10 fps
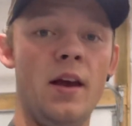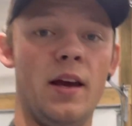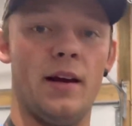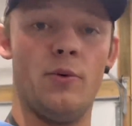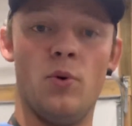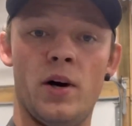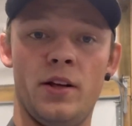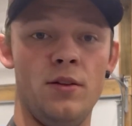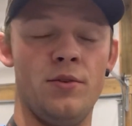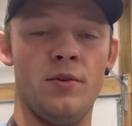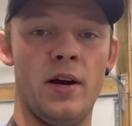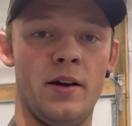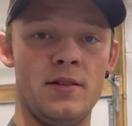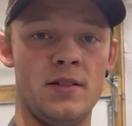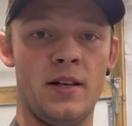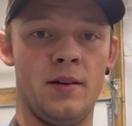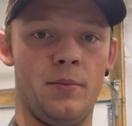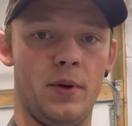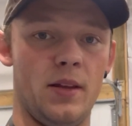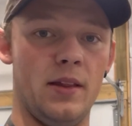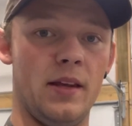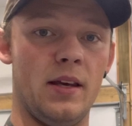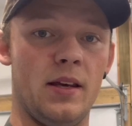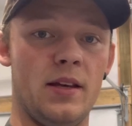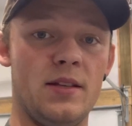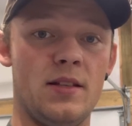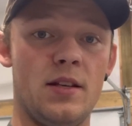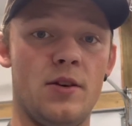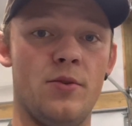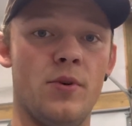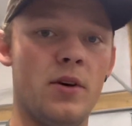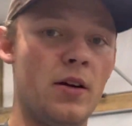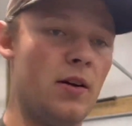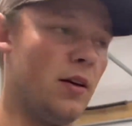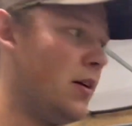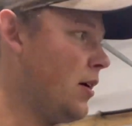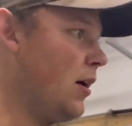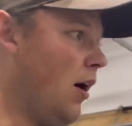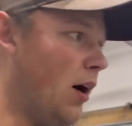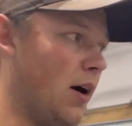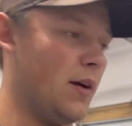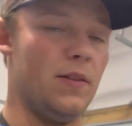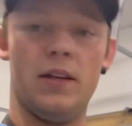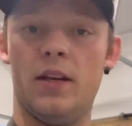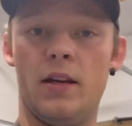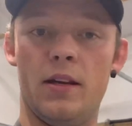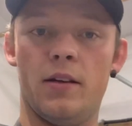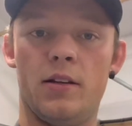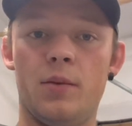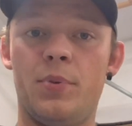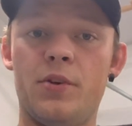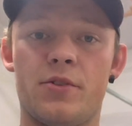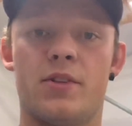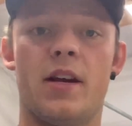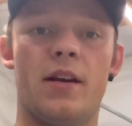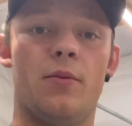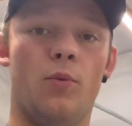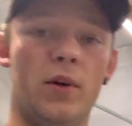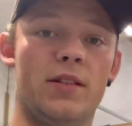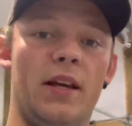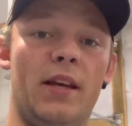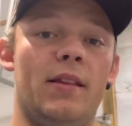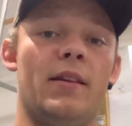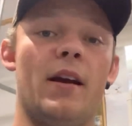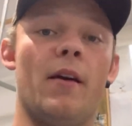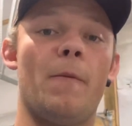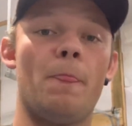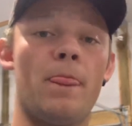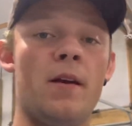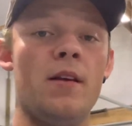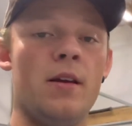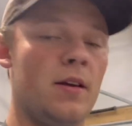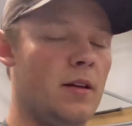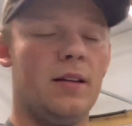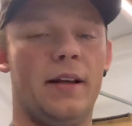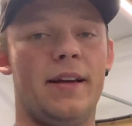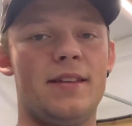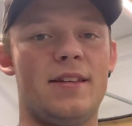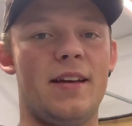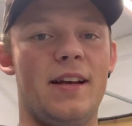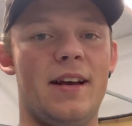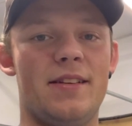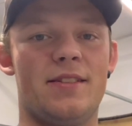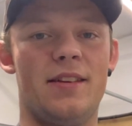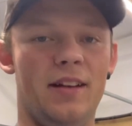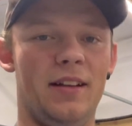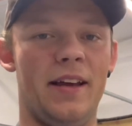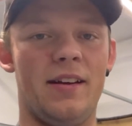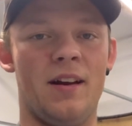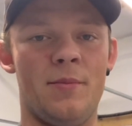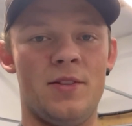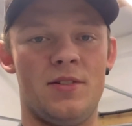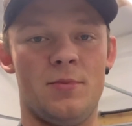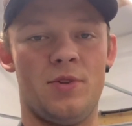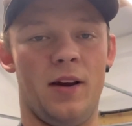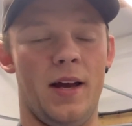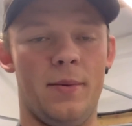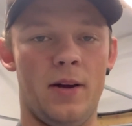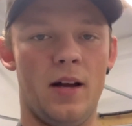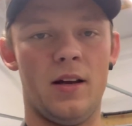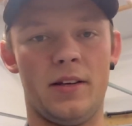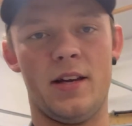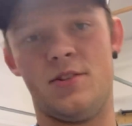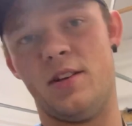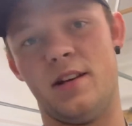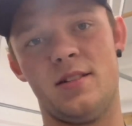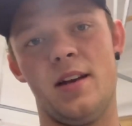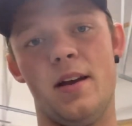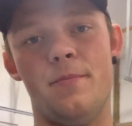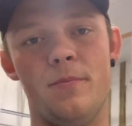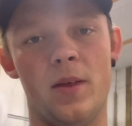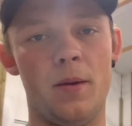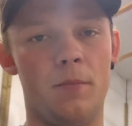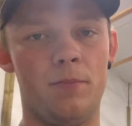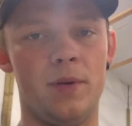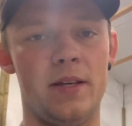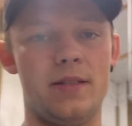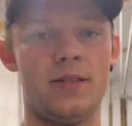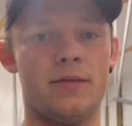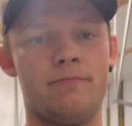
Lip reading: And I will walk you through how to set up the ECU on the computer side once I get there. Like I said, guys, like, comment, subscribe. I'll catch you next time. Peace.